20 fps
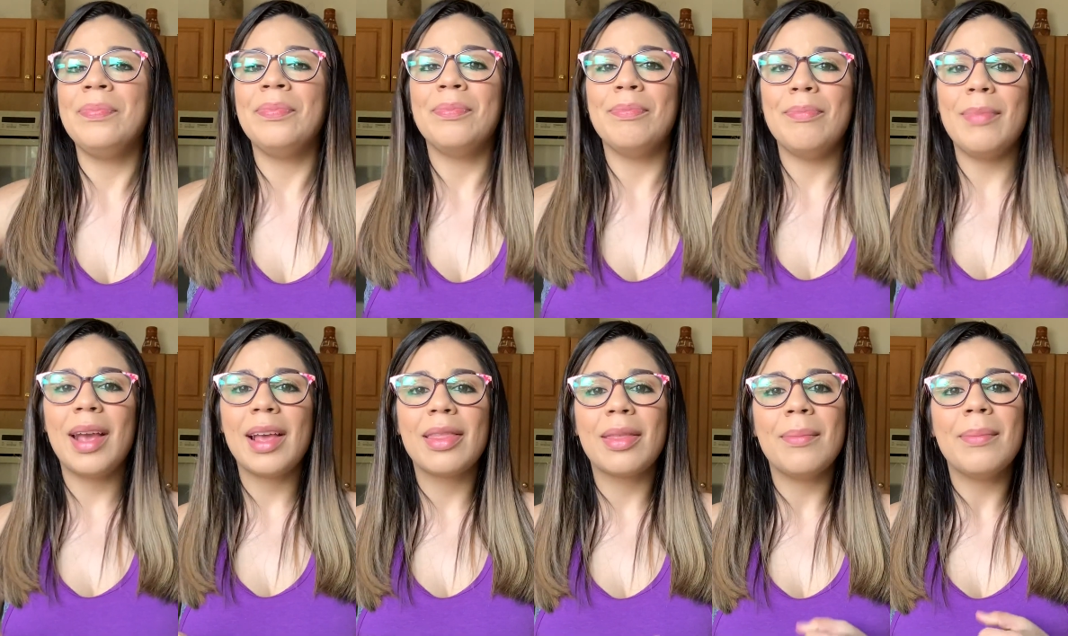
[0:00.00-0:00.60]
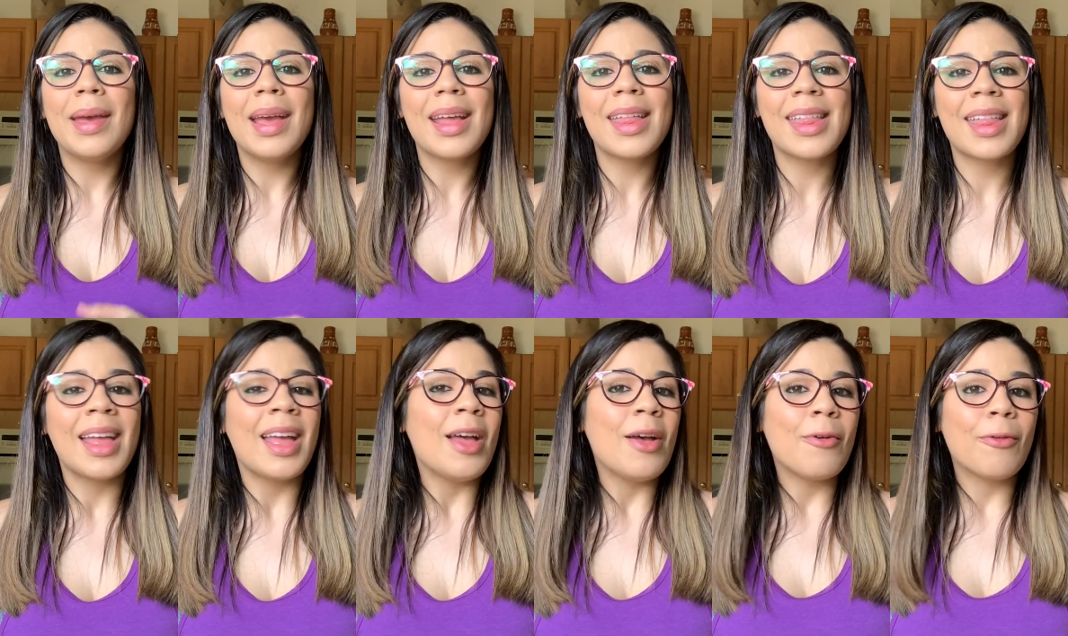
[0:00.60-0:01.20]
make the mix,
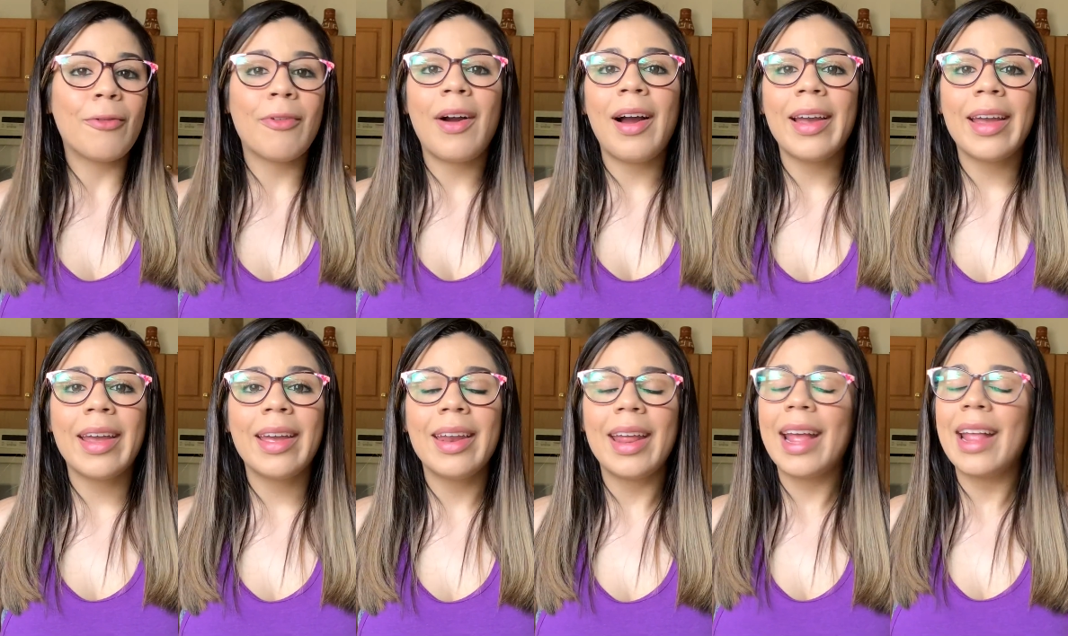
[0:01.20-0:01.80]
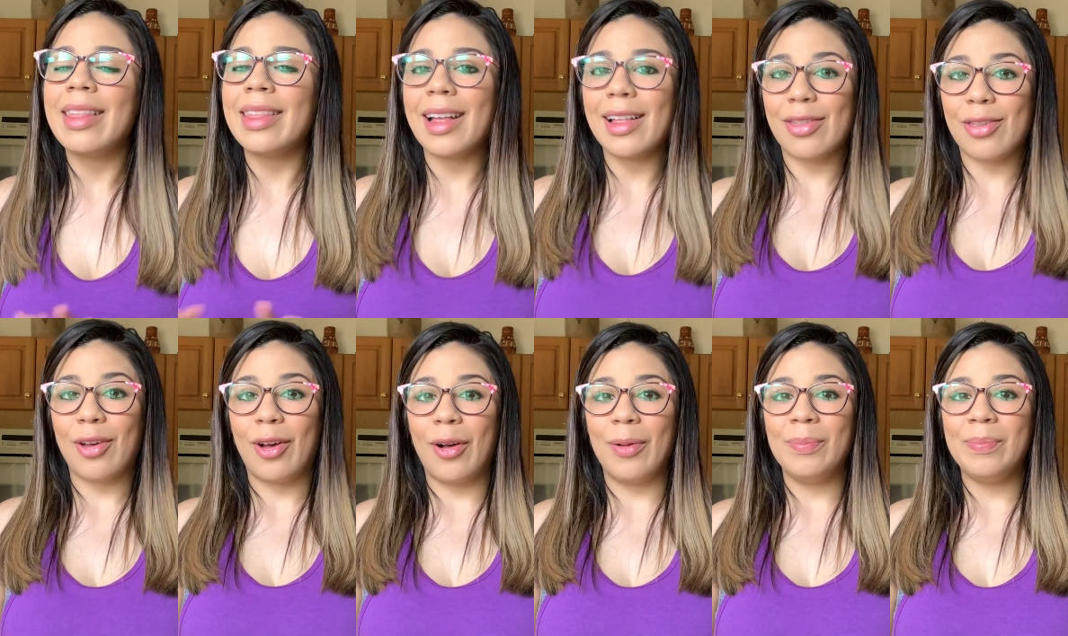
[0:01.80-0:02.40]
fry it, and that's
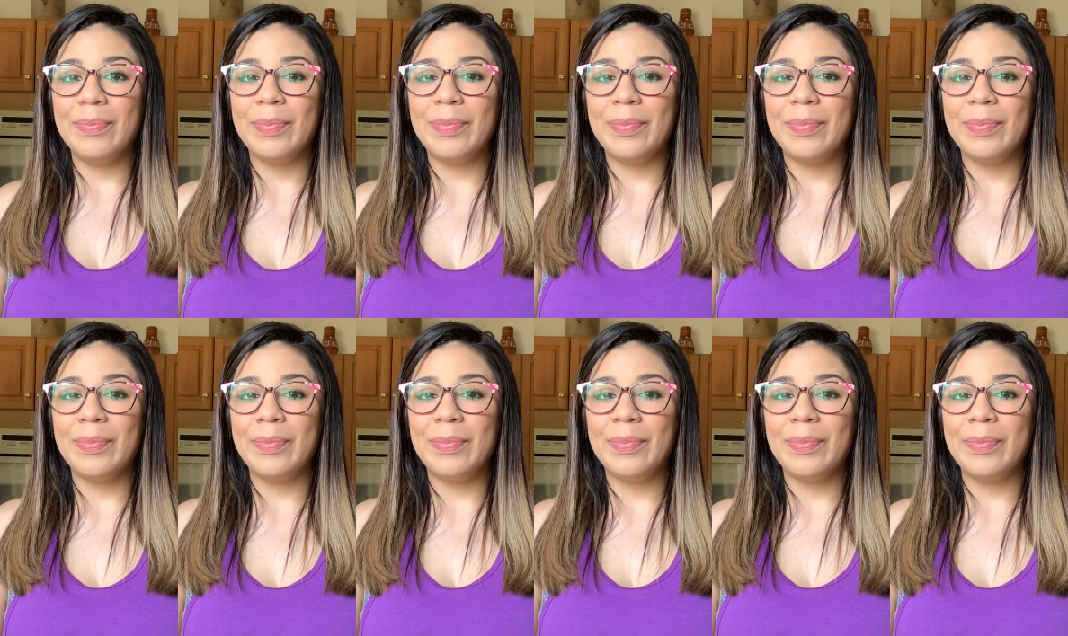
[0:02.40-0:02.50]
all.